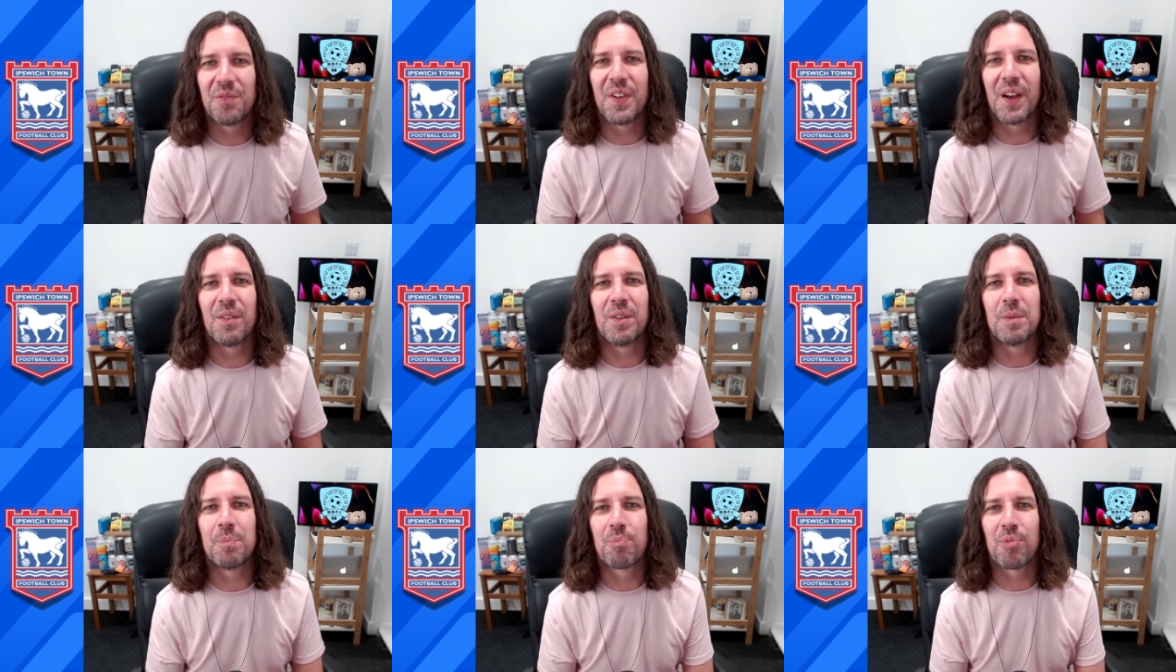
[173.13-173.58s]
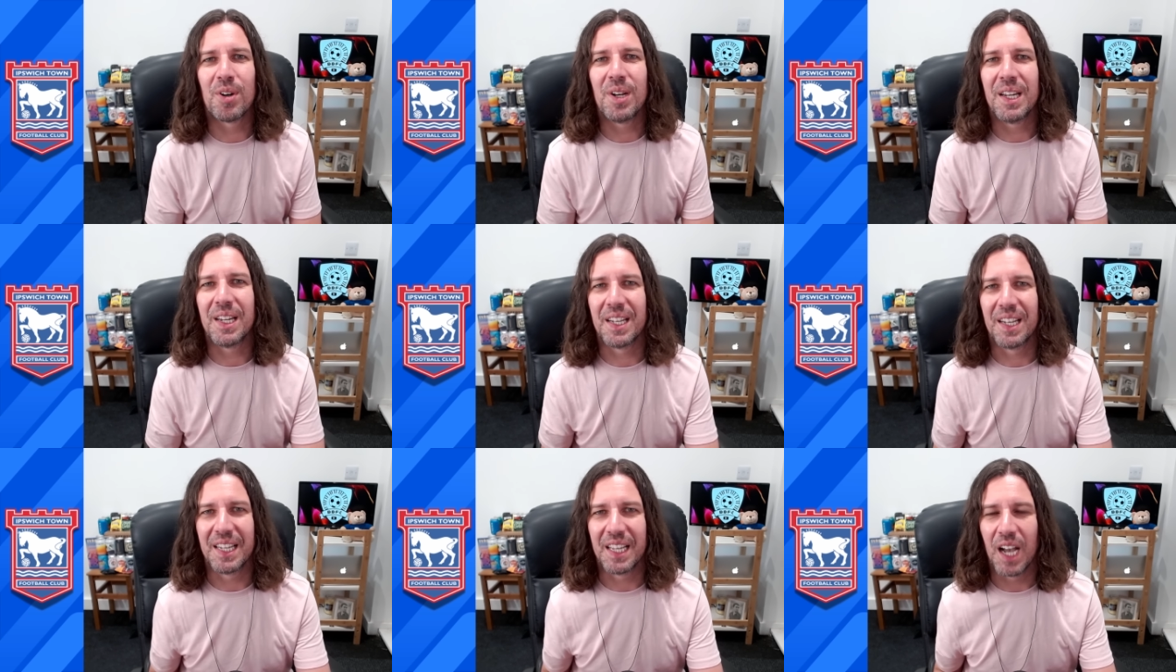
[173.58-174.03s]
very
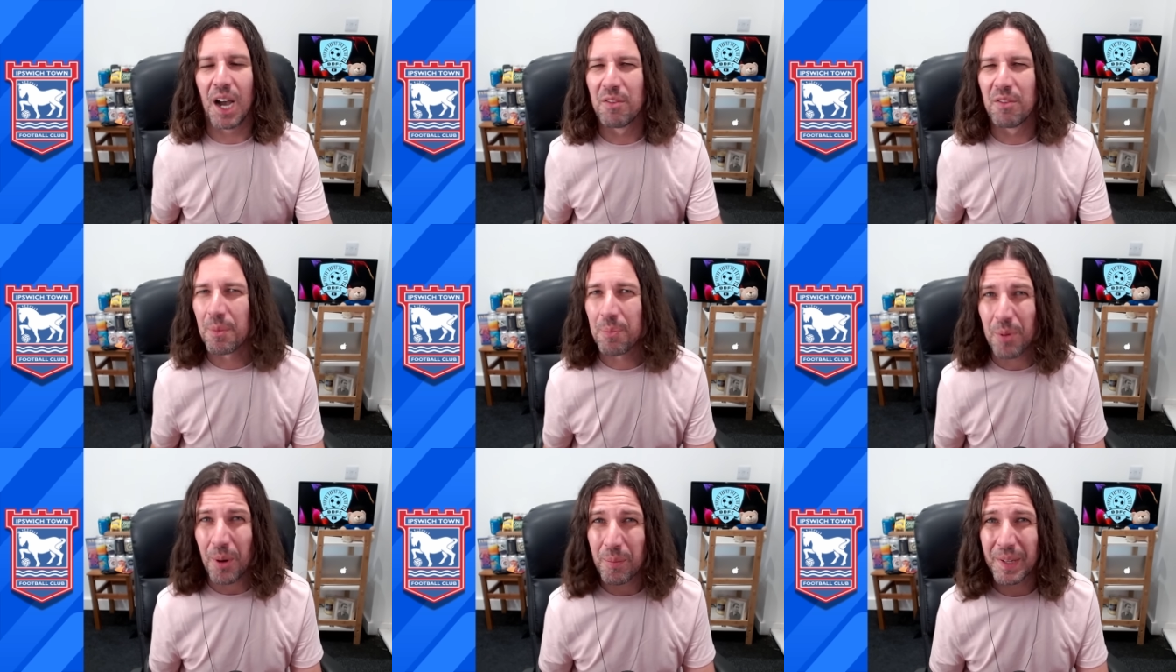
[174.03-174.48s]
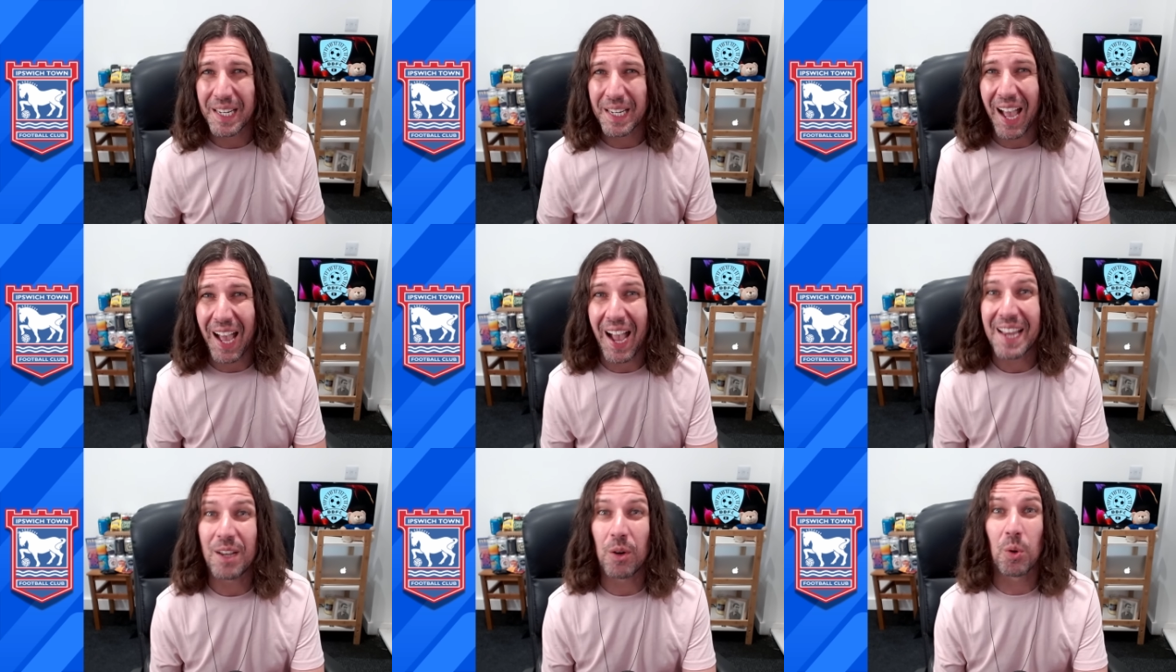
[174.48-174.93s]
brilliantly over probably
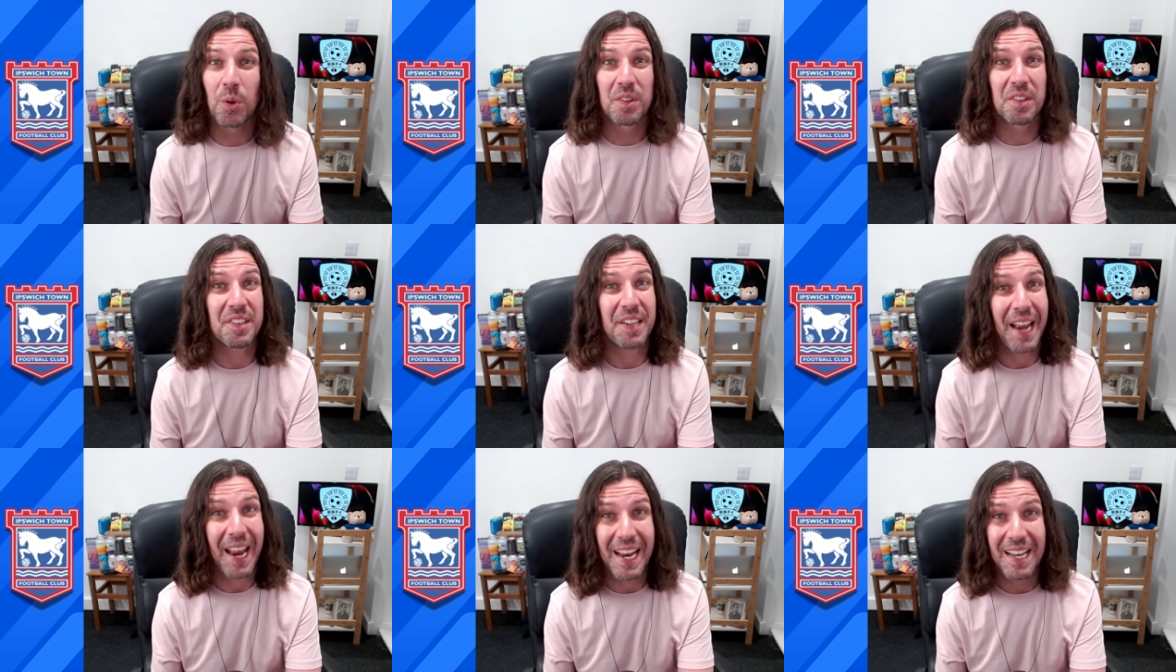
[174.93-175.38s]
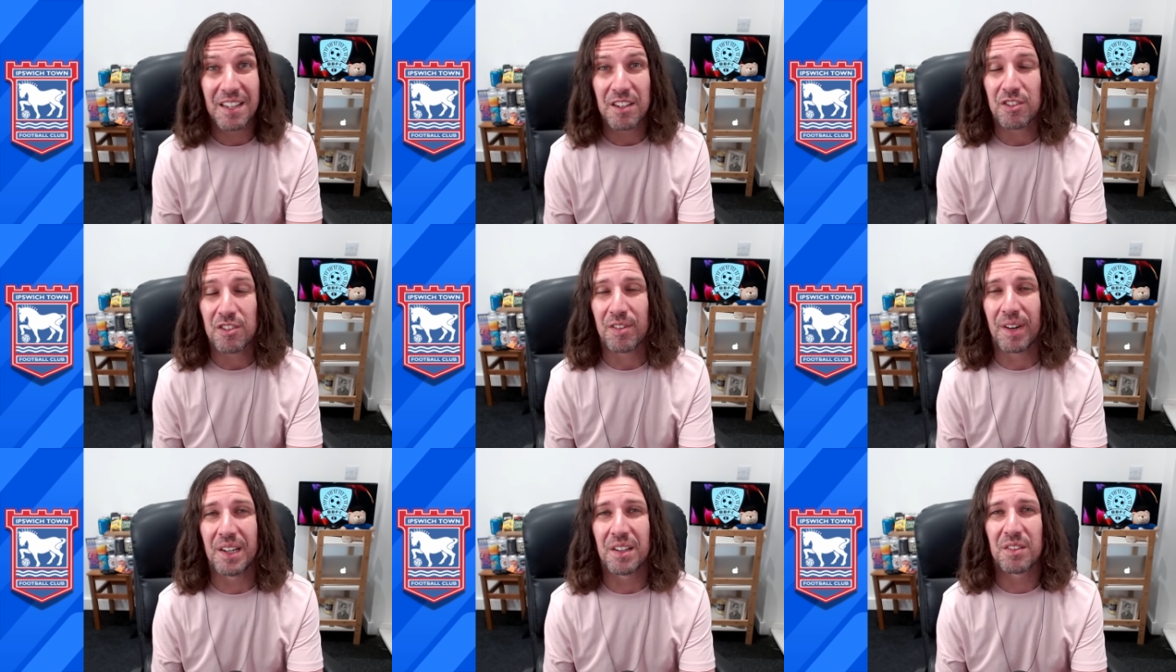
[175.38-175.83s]
eight or 10
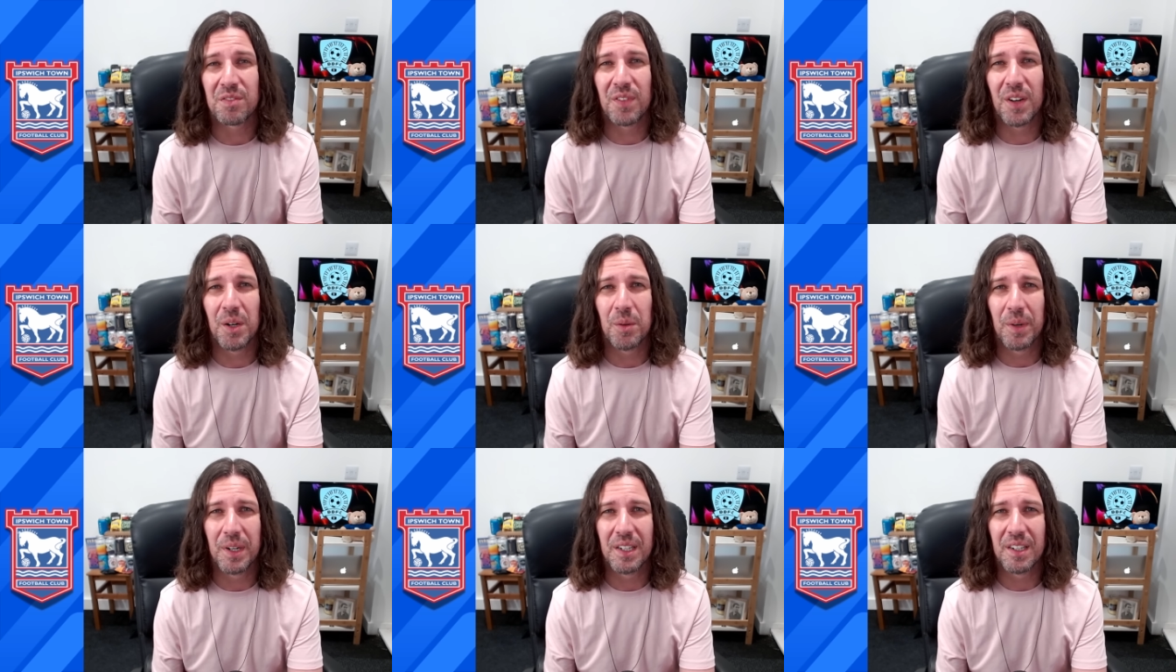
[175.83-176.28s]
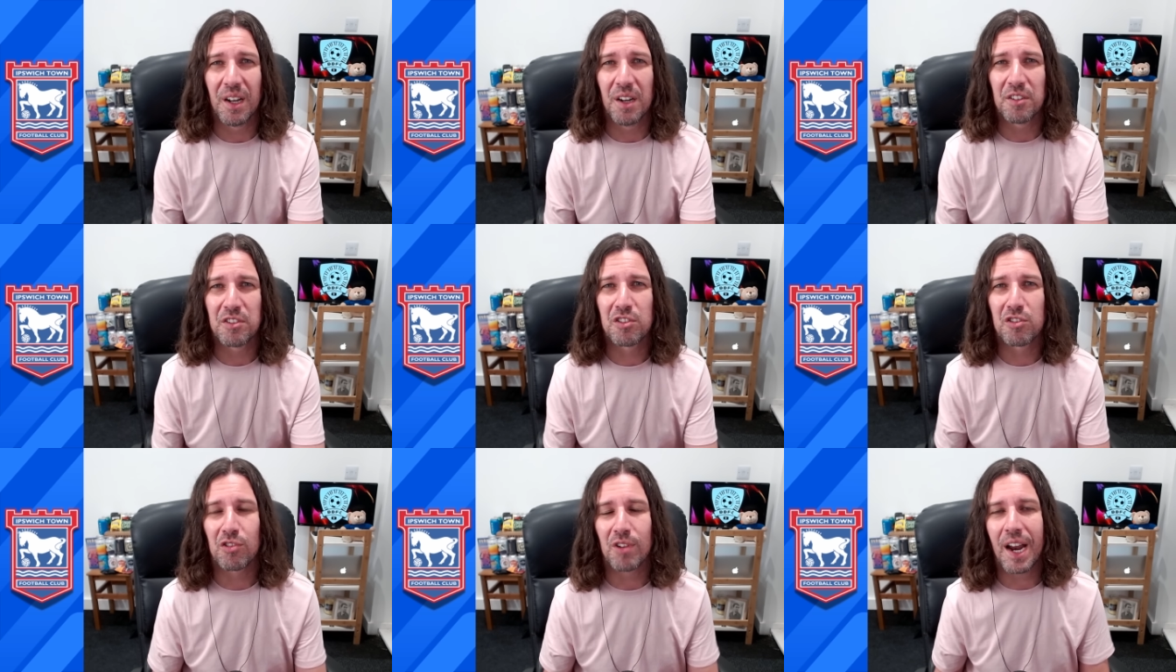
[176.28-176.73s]
transfer
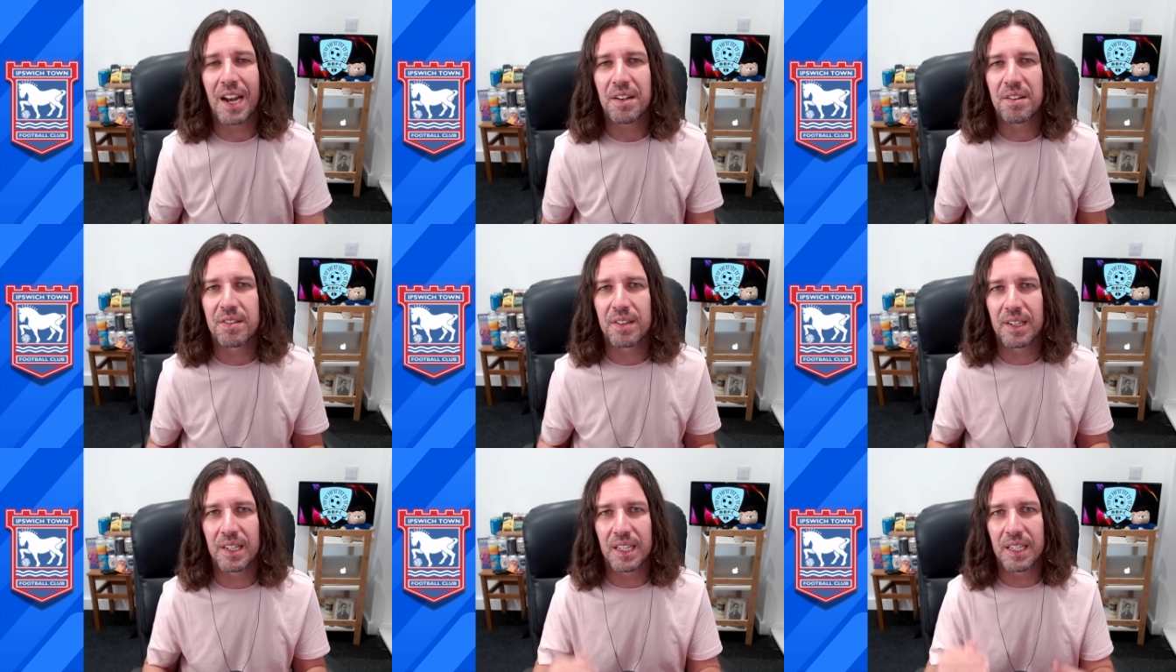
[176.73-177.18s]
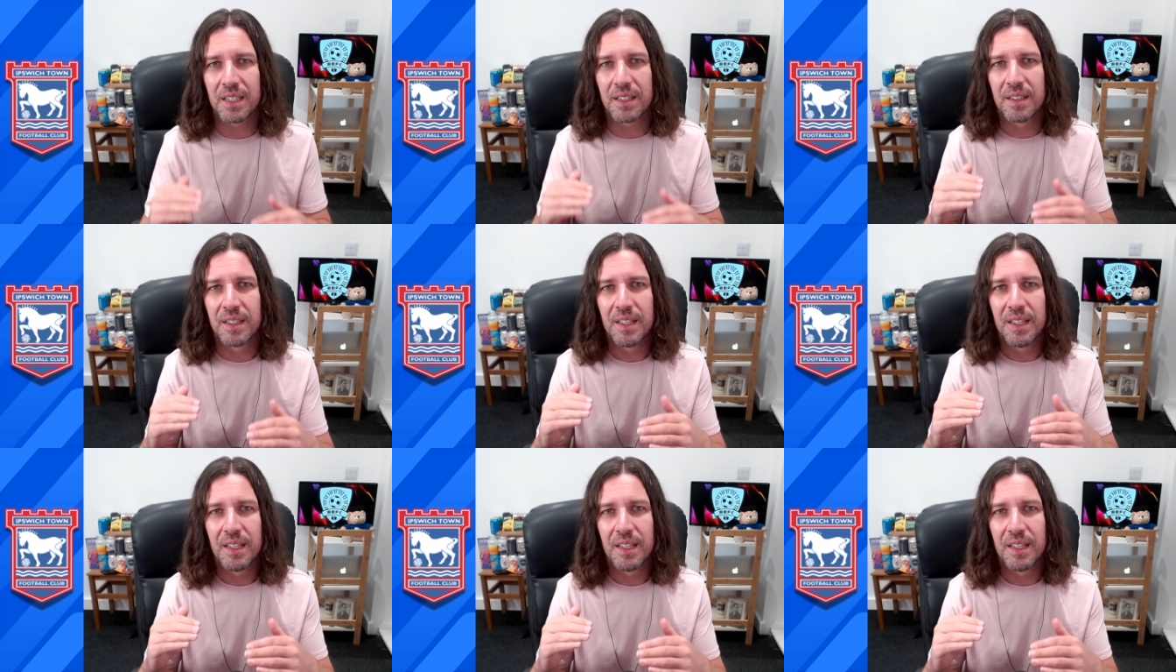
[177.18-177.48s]
windows gradually